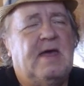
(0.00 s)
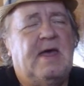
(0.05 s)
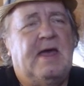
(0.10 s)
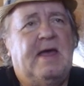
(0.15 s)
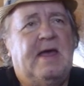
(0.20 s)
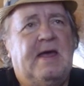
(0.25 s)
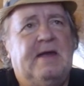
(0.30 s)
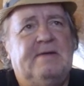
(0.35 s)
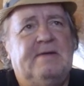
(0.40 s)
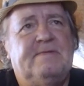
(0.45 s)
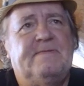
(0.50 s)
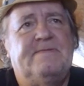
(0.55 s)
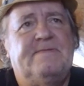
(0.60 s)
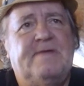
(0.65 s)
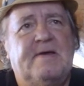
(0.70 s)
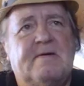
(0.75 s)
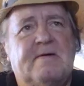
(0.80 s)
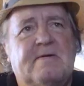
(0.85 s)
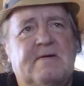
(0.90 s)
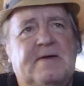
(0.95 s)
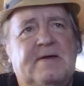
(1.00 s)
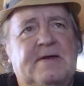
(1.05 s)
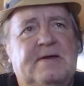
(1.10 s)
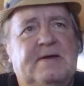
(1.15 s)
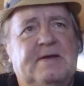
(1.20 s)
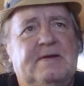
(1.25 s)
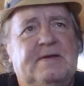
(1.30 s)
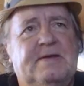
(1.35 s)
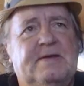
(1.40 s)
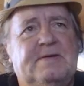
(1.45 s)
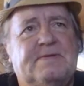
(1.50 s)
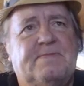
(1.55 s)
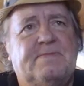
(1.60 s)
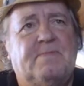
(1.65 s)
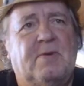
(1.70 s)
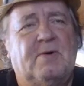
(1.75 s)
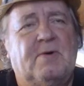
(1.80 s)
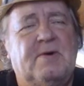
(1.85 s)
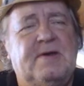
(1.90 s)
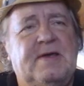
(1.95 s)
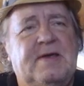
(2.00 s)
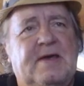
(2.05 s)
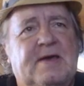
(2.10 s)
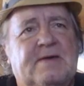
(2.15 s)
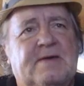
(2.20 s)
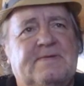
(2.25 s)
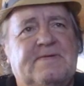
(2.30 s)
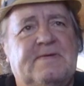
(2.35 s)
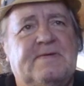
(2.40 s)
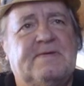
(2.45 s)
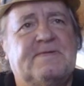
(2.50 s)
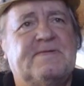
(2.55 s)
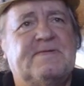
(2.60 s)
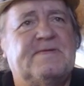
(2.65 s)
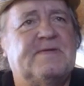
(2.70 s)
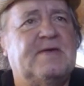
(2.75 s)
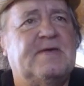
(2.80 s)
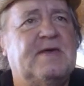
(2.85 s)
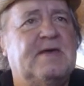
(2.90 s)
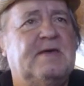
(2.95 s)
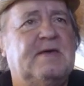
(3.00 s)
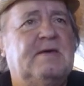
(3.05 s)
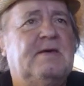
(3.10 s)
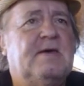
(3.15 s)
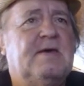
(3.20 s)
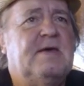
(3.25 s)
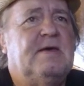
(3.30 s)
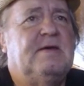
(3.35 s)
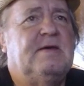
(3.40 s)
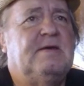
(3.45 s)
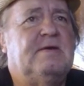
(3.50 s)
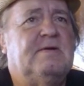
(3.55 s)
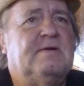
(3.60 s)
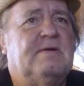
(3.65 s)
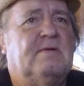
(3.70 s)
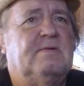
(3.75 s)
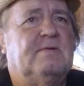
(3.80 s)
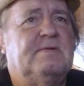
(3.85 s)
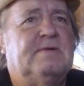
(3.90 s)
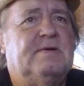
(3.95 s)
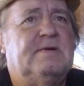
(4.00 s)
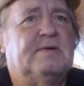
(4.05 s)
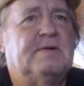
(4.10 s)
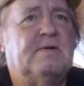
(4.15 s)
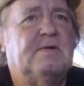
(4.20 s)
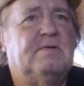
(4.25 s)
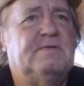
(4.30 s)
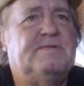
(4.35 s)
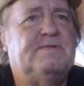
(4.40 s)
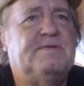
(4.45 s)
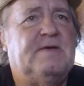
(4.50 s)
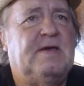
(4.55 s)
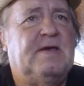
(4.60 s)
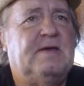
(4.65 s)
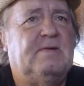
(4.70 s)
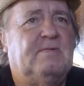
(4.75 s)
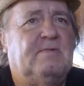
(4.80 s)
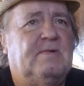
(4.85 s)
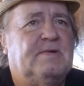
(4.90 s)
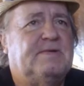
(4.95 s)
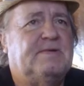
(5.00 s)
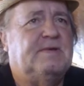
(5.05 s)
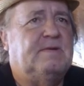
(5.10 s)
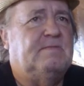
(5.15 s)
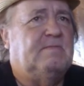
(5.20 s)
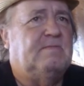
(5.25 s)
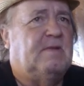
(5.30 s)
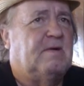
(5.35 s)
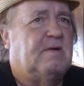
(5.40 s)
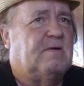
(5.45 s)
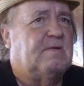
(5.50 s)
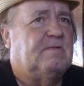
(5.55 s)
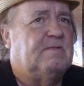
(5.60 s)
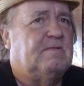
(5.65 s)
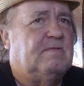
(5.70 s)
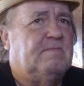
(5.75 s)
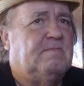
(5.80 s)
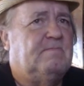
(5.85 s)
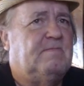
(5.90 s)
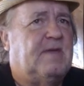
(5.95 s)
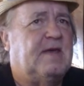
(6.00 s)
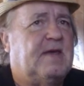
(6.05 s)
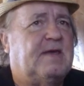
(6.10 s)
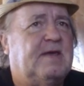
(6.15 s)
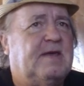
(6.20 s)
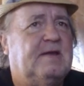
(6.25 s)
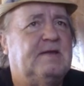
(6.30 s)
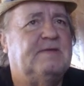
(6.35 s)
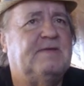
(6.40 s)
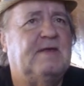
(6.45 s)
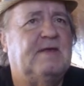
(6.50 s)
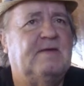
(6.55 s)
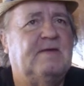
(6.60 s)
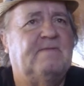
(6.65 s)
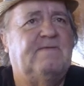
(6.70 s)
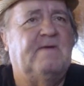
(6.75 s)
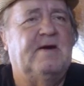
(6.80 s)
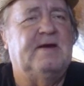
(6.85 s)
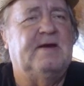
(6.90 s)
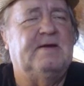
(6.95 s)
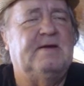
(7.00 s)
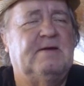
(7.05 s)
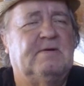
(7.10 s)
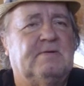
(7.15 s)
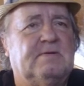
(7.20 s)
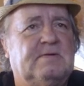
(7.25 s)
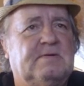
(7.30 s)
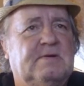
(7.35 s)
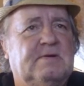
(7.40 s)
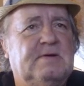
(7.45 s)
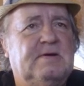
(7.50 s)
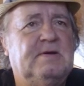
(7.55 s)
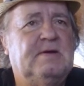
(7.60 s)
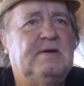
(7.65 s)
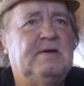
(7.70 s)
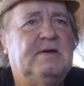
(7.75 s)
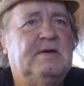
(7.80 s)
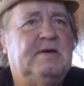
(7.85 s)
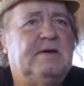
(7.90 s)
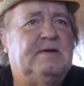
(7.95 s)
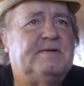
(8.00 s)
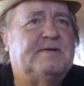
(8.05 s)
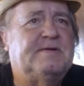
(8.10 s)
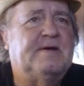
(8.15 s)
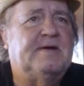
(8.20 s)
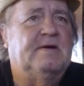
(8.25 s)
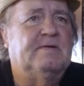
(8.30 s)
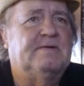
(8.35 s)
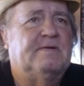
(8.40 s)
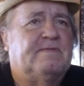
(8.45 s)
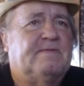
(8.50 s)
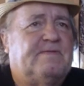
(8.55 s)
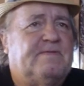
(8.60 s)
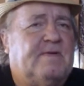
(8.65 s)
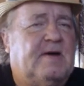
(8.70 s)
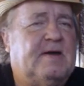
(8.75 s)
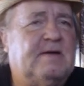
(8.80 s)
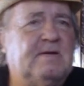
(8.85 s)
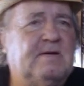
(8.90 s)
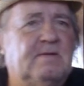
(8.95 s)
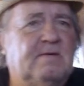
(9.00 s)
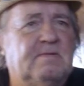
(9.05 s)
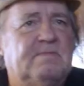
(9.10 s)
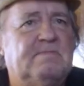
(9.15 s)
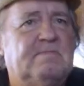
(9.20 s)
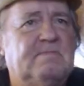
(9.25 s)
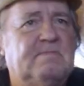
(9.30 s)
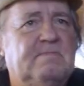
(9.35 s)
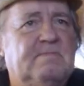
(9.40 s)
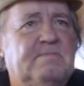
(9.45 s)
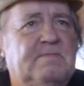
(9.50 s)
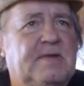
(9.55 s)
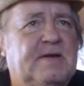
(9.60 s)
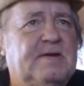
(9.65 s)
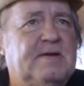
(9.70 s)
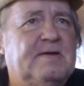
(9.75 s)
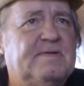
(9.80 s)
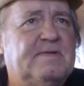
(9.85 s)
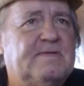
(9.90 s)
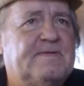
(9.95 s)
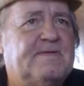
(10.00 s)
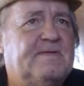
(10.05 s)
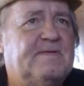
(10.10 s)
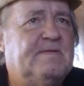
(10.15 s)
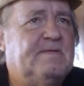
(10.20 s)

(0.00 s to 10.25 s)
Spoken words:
And Jerry and his boy has this thing, you don't negotiate with him or make anything final until the final minutes.